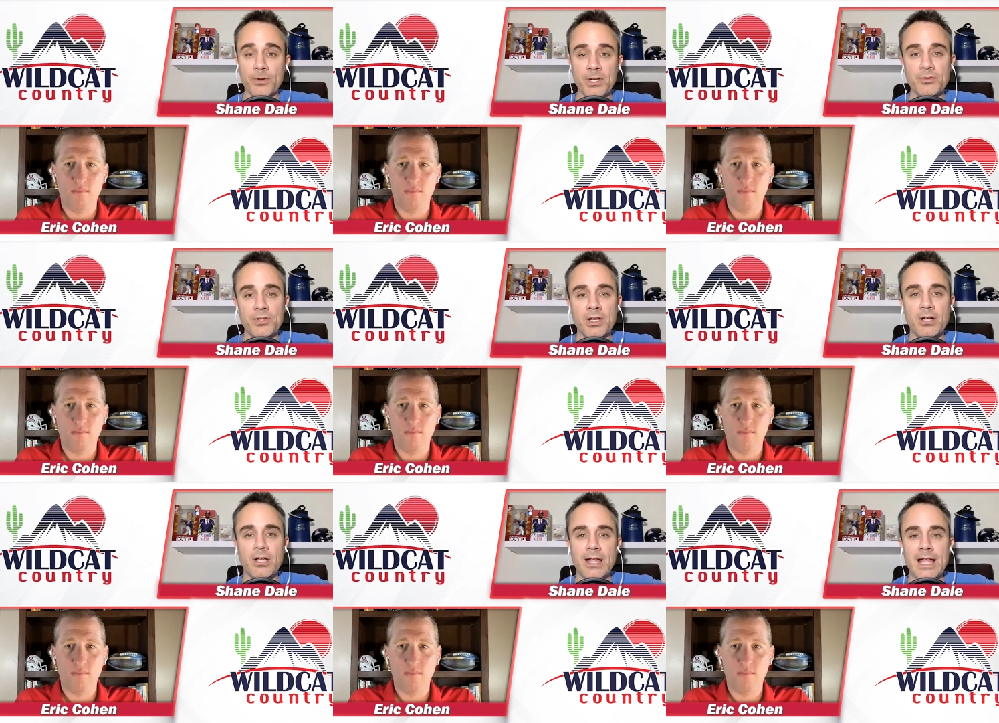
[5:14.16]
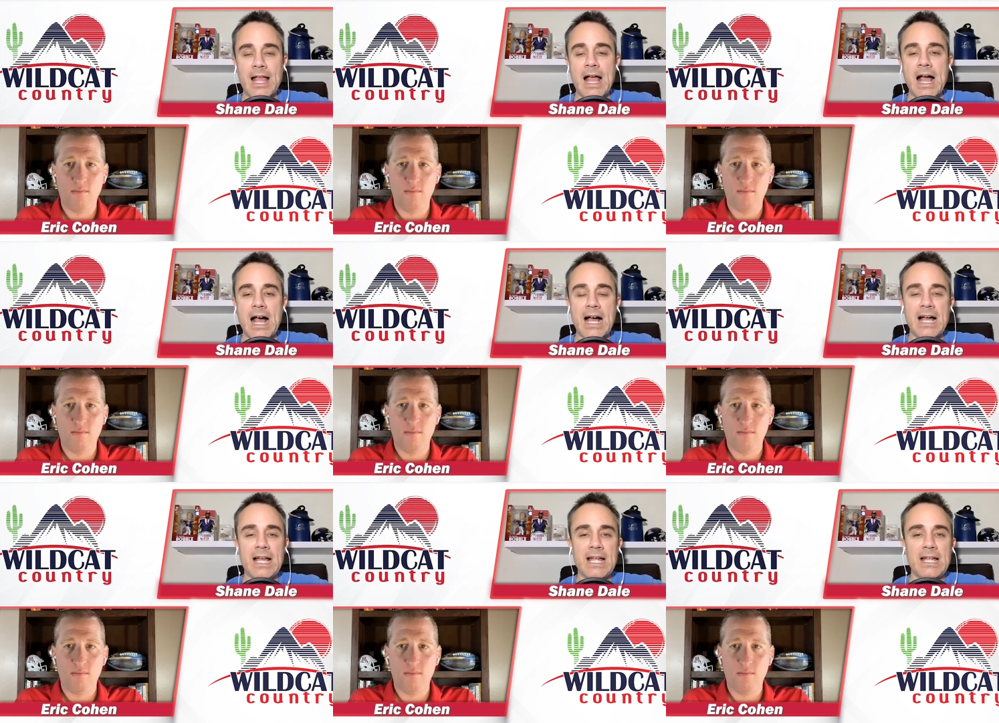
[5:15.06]
Speaker 1: for Utah.
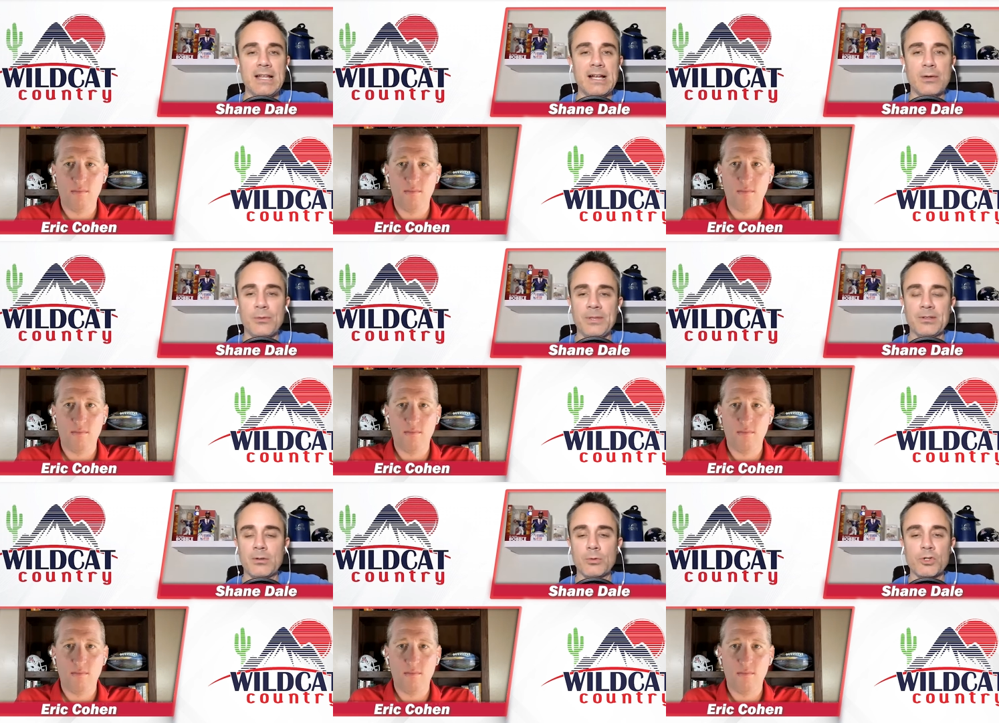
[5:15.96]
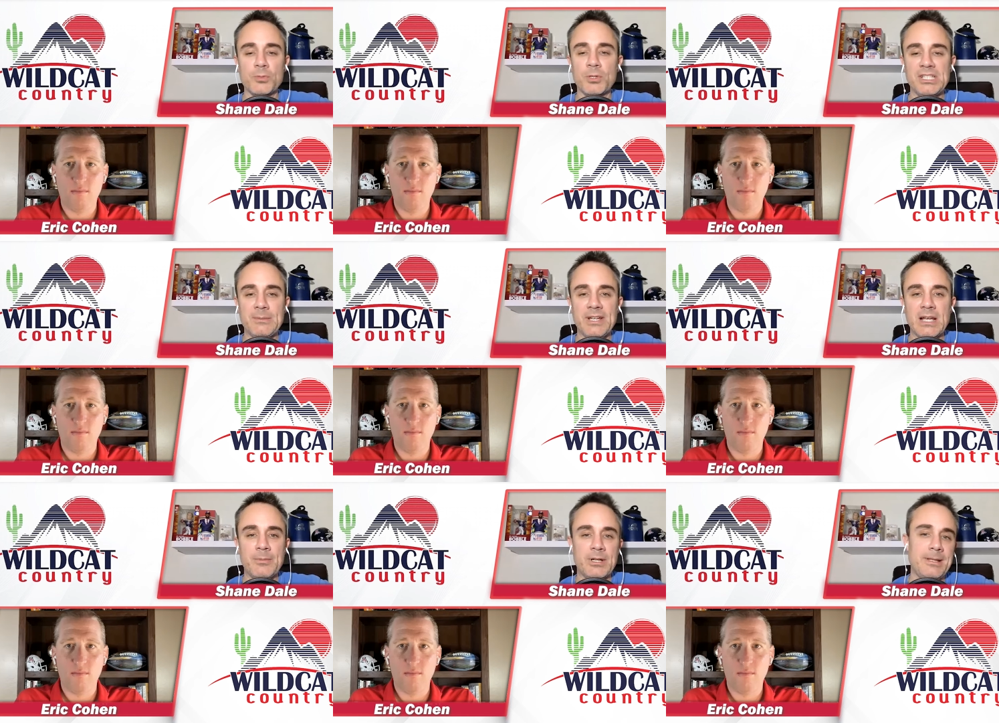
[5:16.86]
I I don't think they're a Rose Bowl team
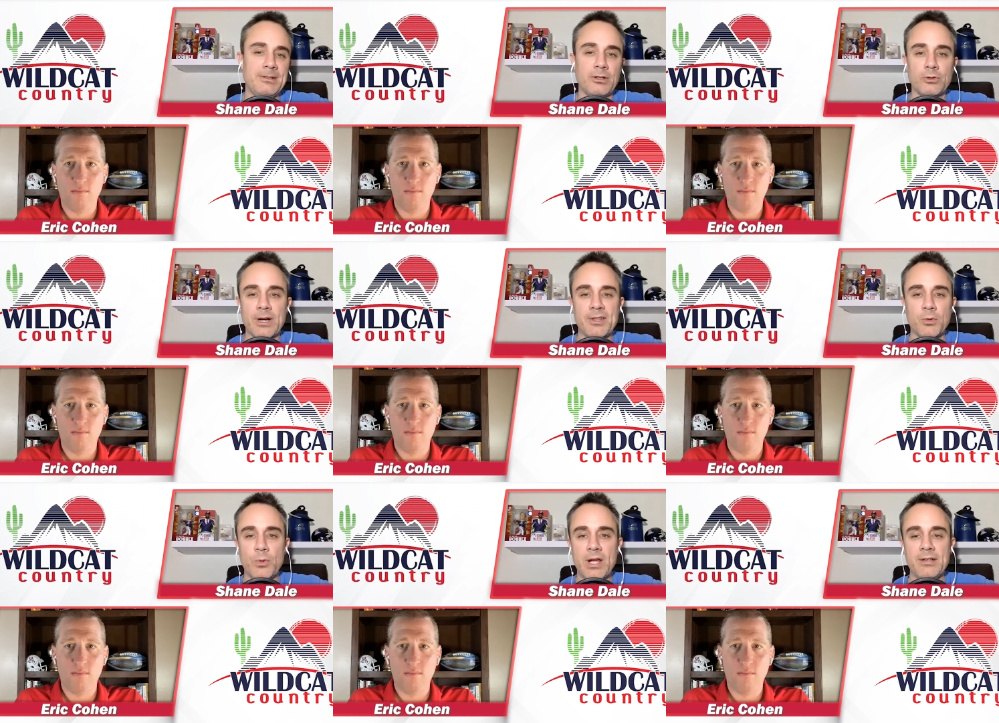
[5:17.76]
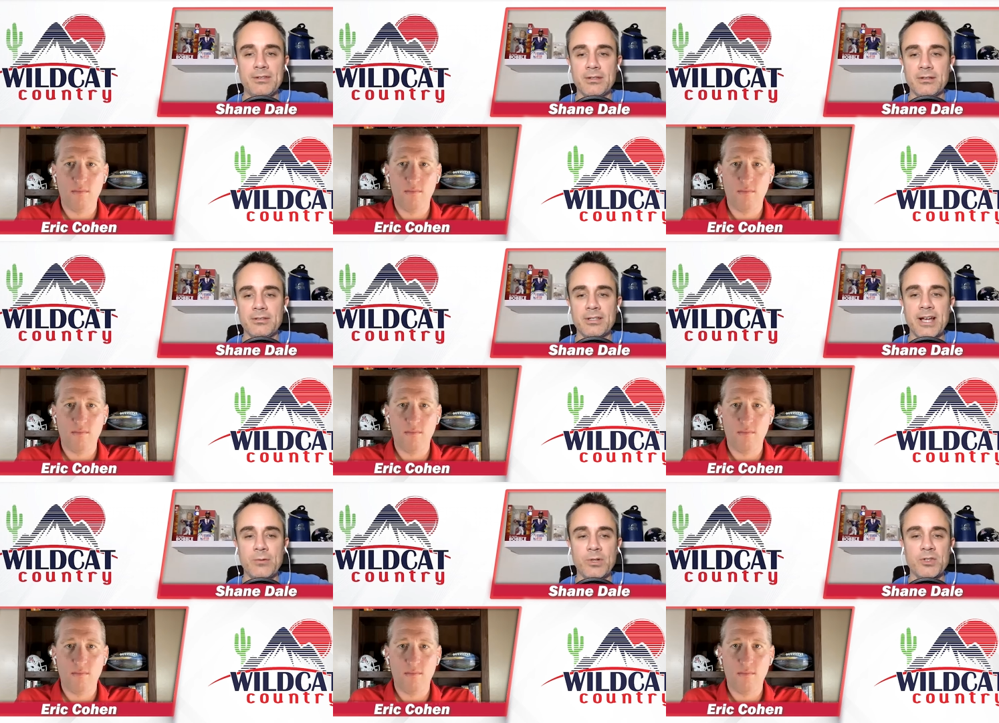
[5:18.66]
again, but I think they'll grind their way to to
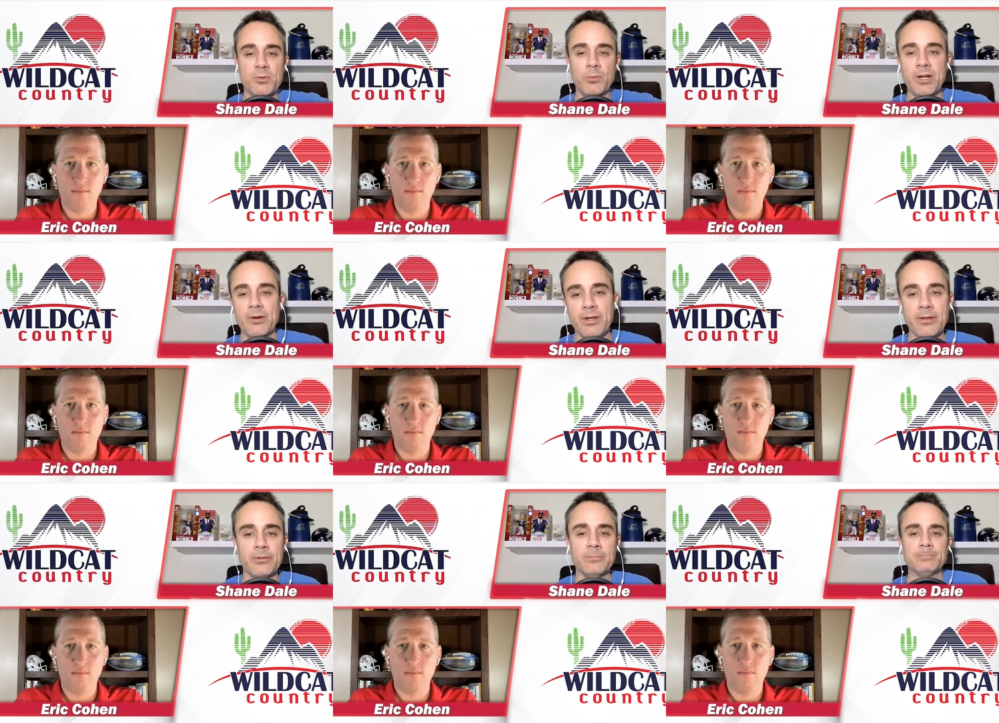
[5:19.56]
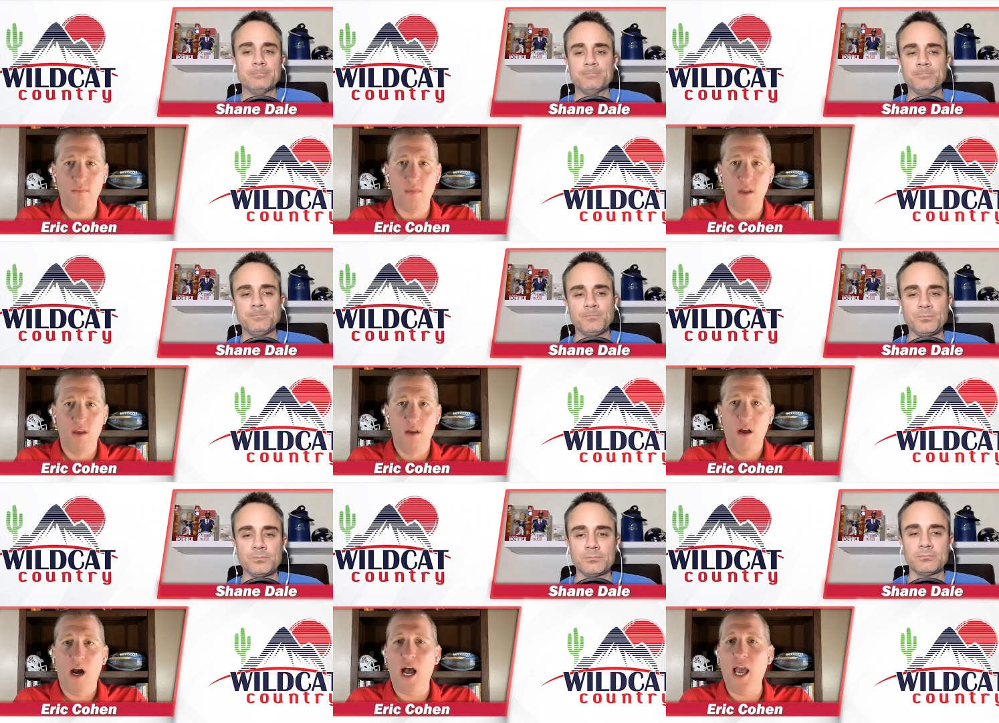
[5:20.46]
nine wins one way or
Speaker 2: the other.
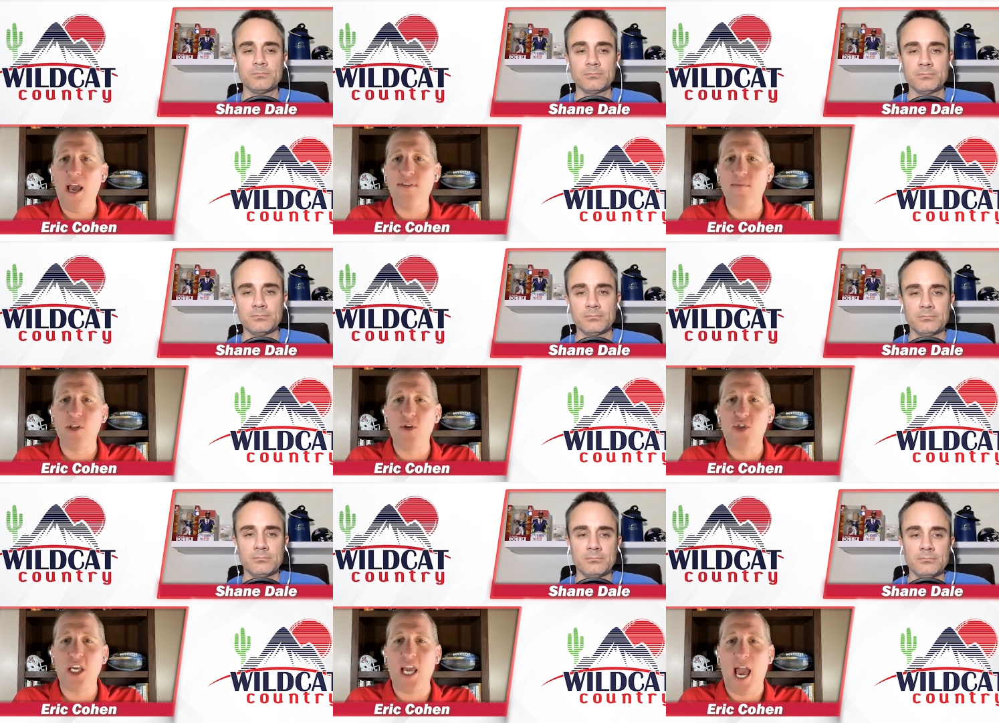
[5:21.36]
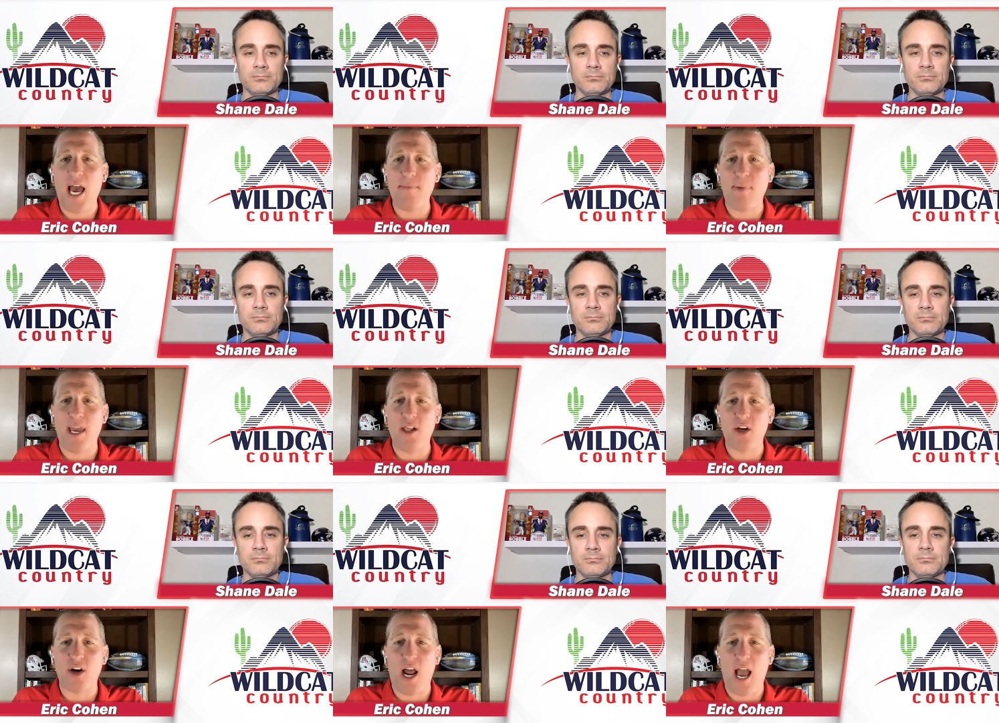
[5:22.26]
I have them losing at
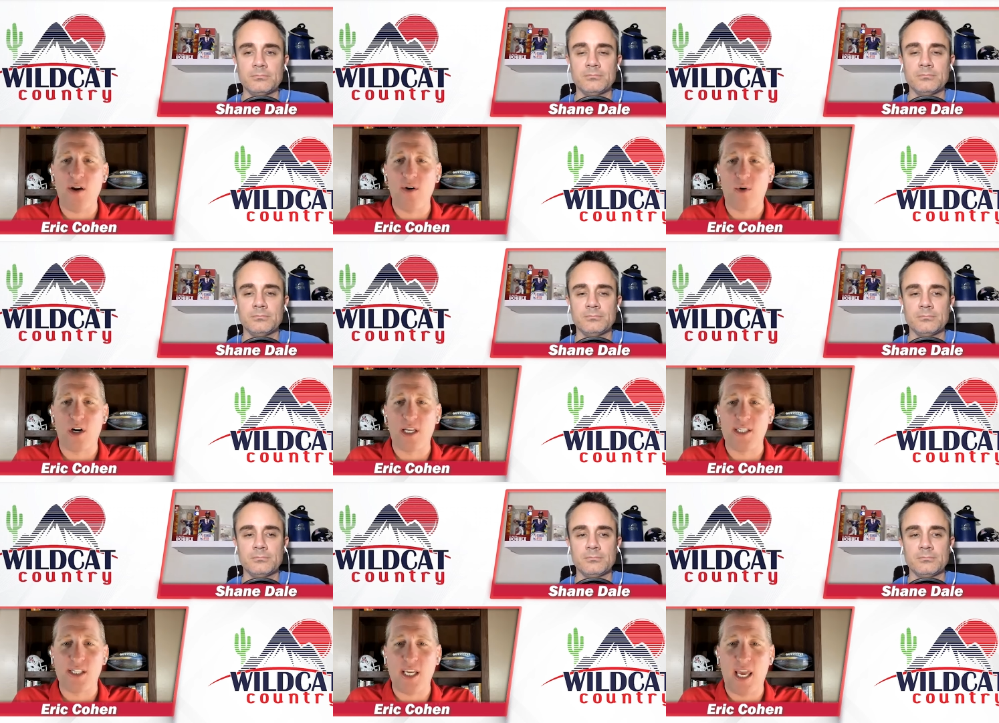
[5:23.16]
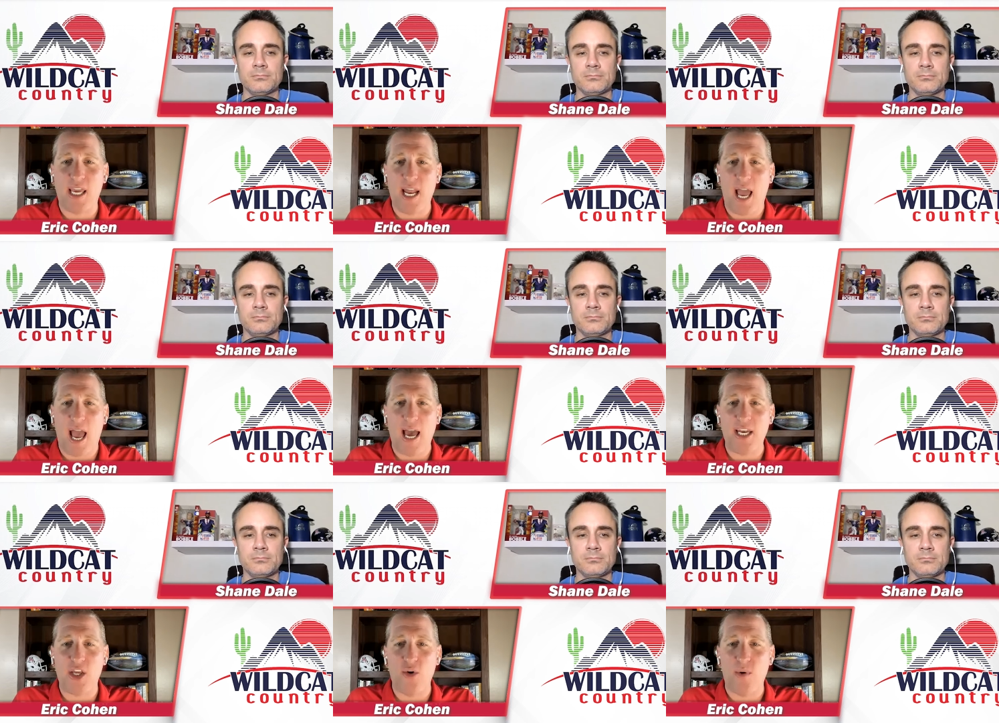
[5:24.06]
Baylor, at Oregon State, at
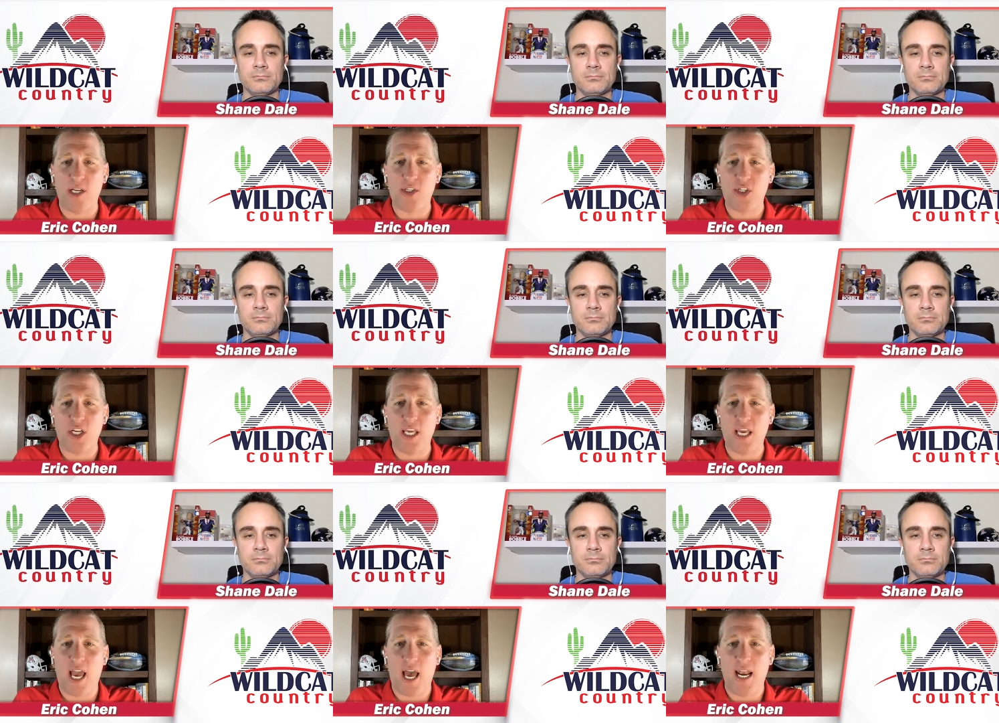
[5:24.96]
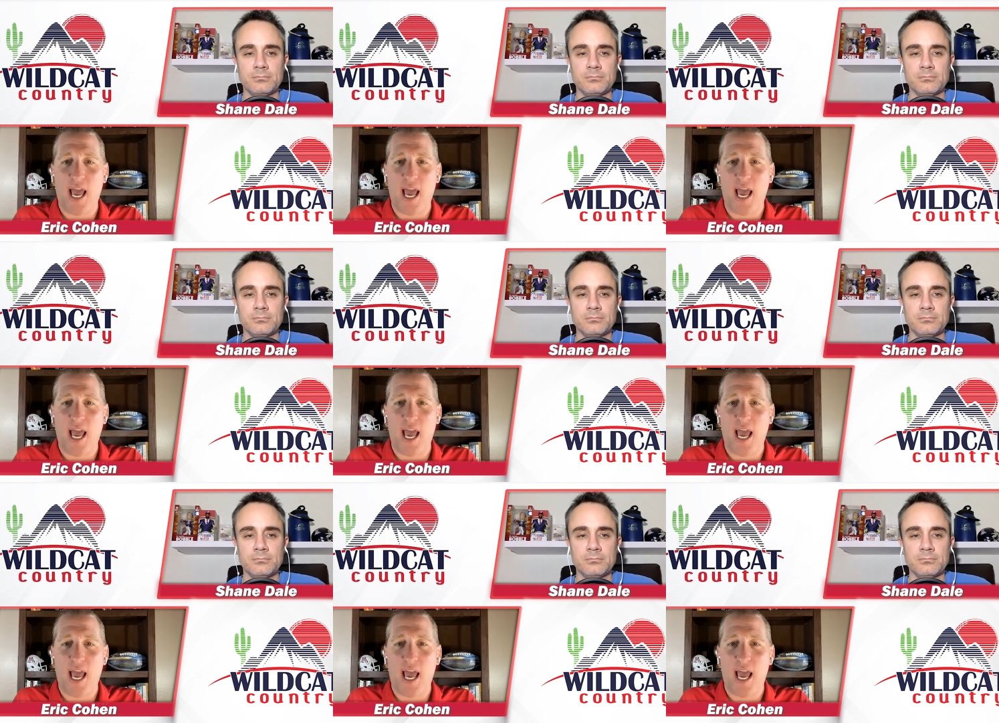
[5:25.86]
USC, and